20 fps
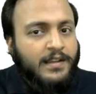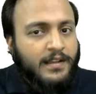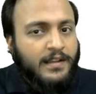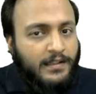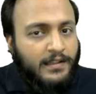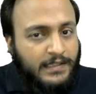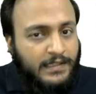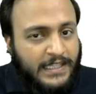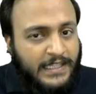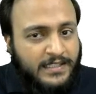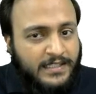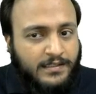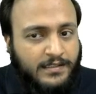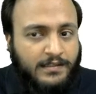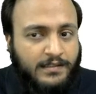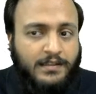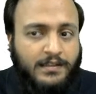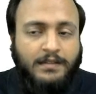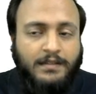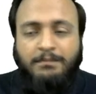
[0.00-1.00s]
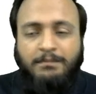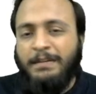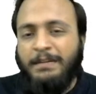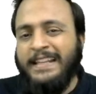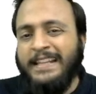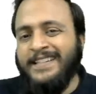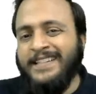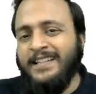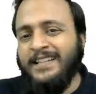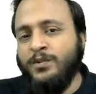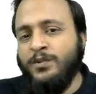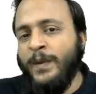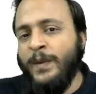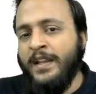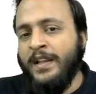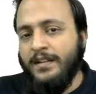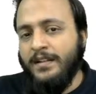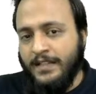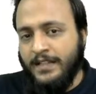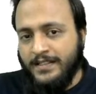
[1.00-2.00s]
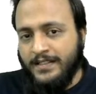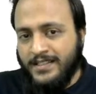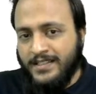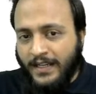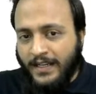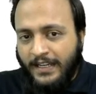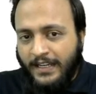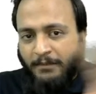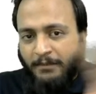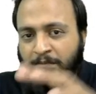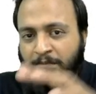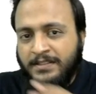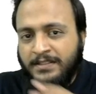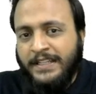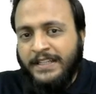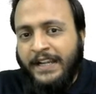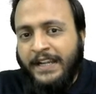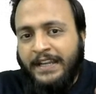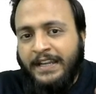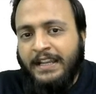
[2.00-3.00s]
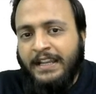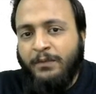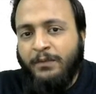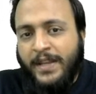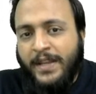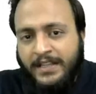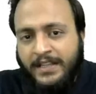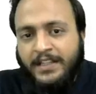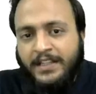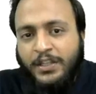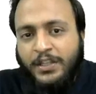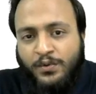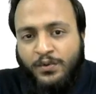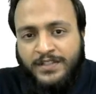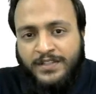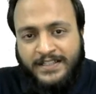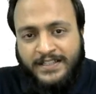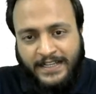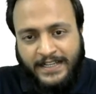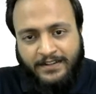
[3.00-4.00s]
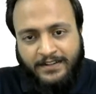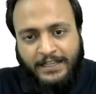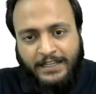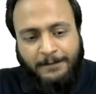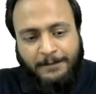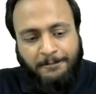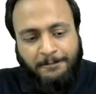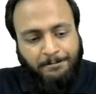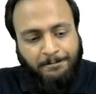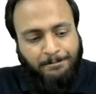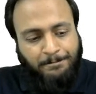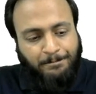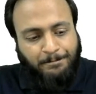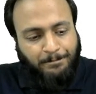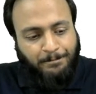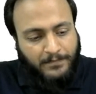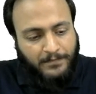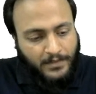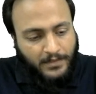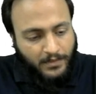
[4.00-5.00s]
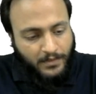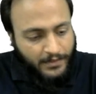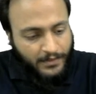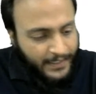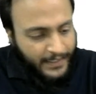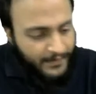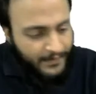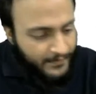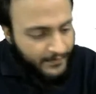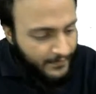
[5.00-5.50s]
these places where the sun temples in India were in the news recently. All right.